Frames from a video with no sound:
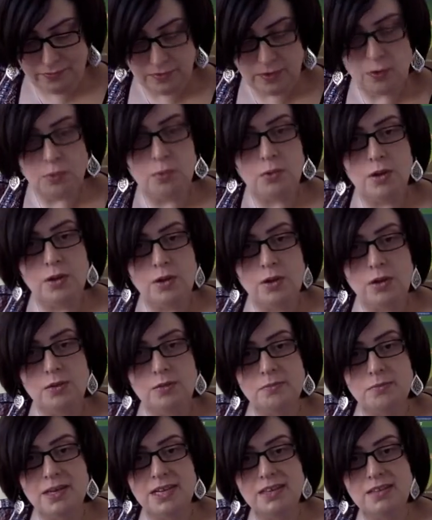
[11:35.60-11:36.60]
The
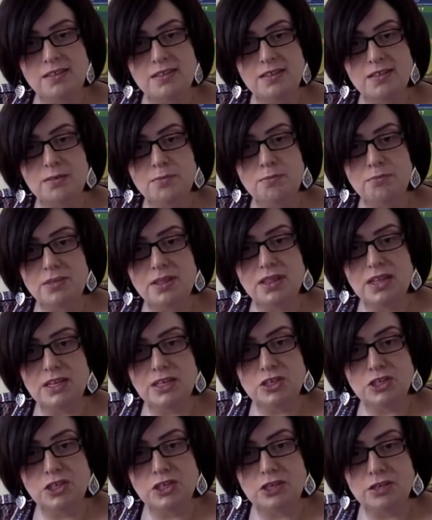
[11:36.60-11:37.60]
world means
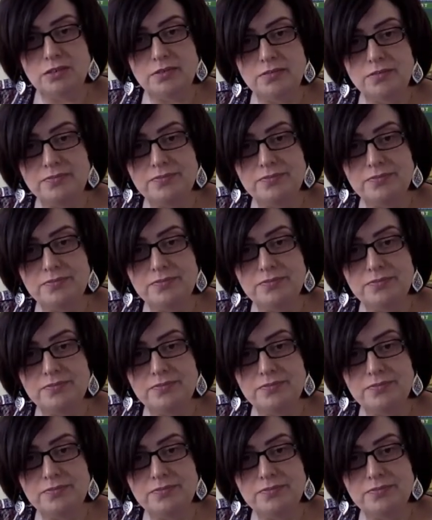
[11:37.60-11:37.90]
completion.